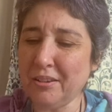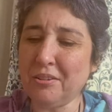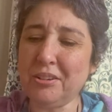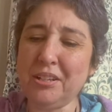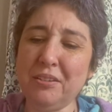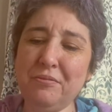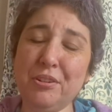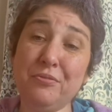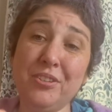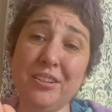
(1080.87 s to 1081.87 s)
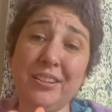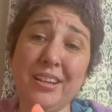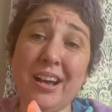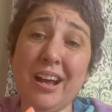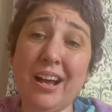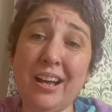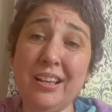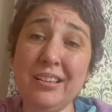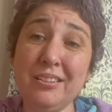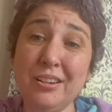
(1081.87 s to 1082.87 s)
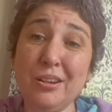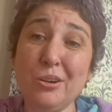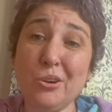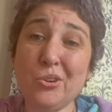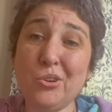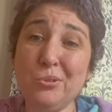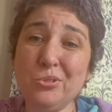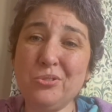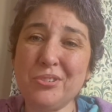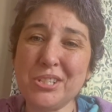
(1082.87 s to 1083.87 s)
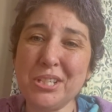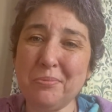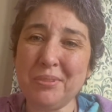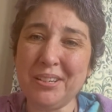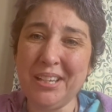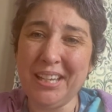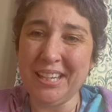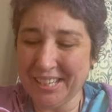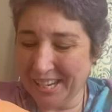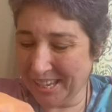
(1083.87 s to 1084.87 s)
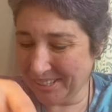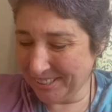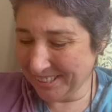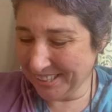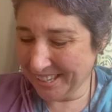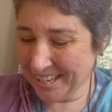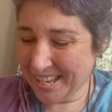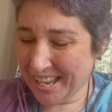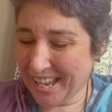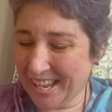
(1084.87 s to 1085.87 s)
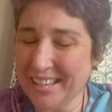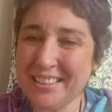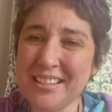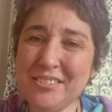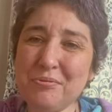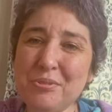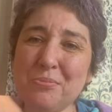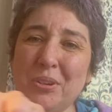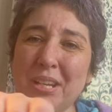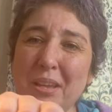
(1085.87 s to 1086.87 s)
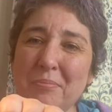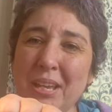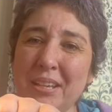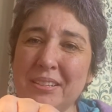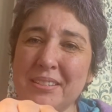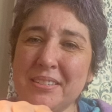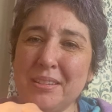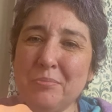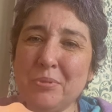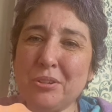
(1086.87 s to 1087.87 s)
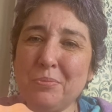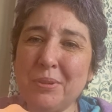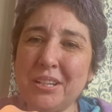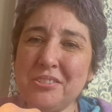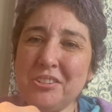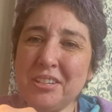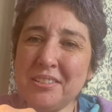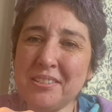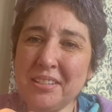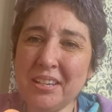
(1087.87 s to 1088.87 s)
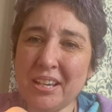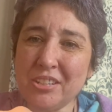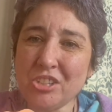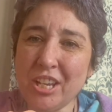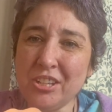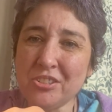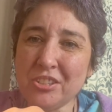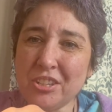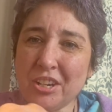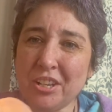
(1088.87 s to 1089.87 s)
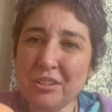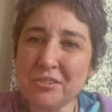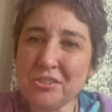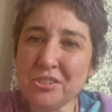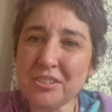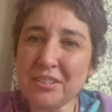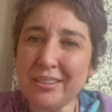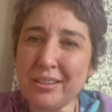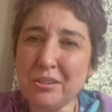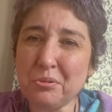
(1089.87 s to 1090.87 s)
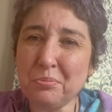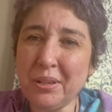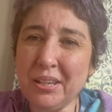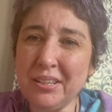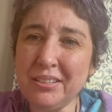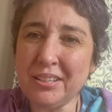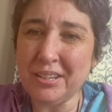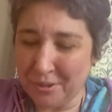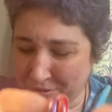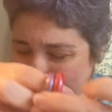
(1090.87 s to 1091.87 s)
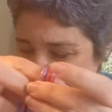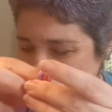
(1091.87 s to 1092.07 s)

on if you're feeling hot or cold for somebody, you know. And this was one I made that's similar, but as you can see, I changed the colors just a little bit, you know.